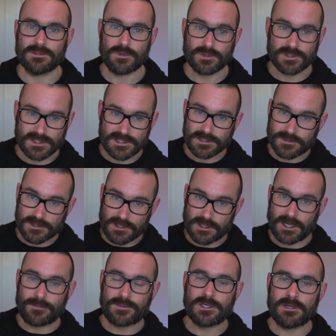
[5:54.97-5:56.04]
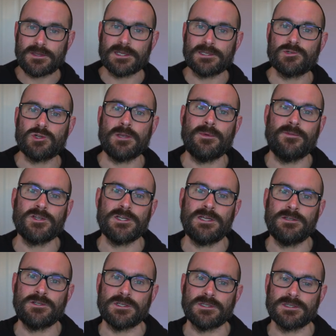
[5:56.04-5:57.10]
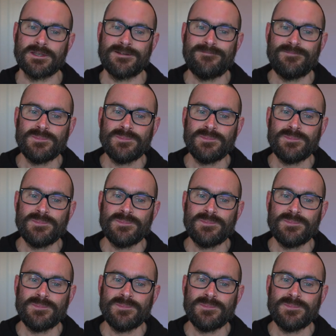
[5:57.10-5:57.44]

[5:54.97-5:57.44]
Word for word: We want to subscribe to that stream of changes.